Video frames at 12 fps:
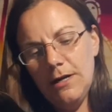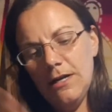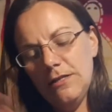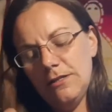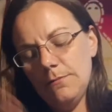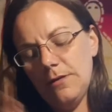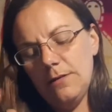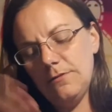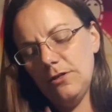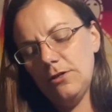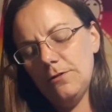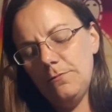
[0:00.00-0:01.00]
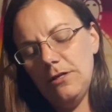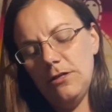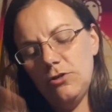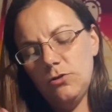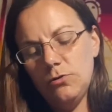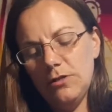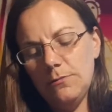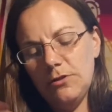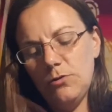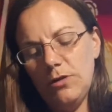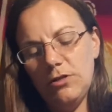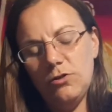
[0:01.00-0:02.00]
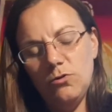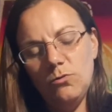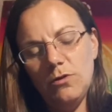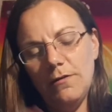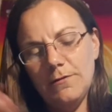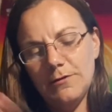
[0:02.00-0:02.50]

Sometimes it could be choosing between two lovers,